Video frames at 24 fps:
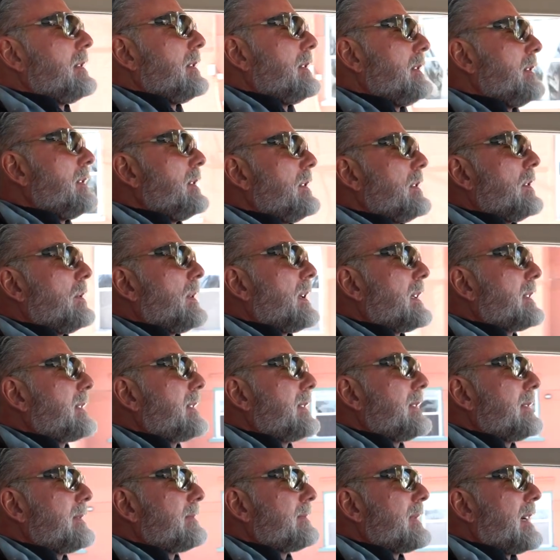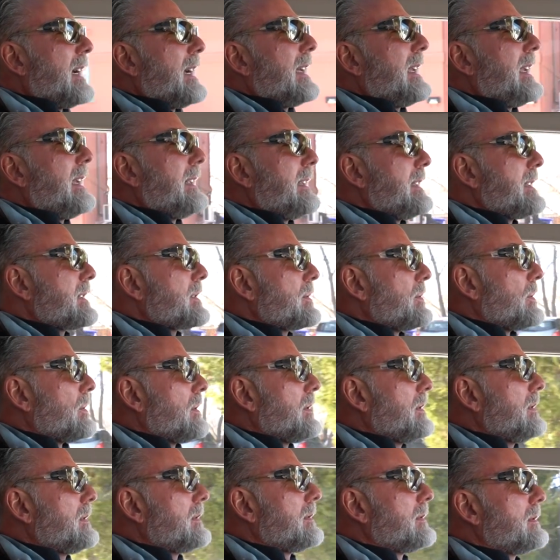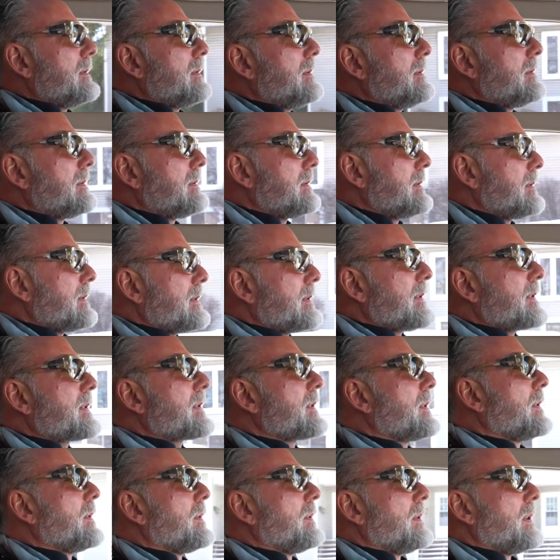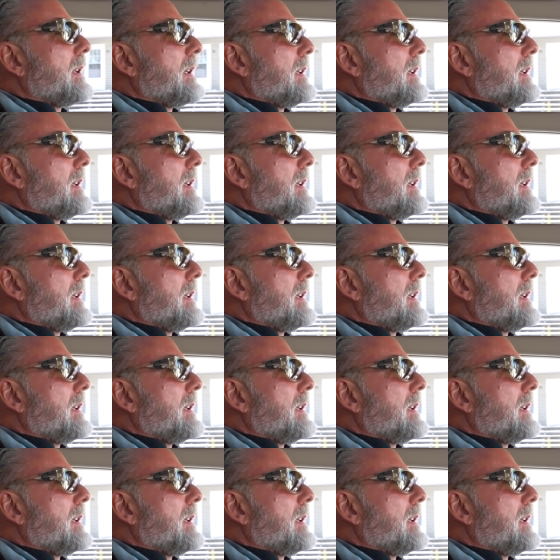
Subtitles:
you know what? I hated school. So,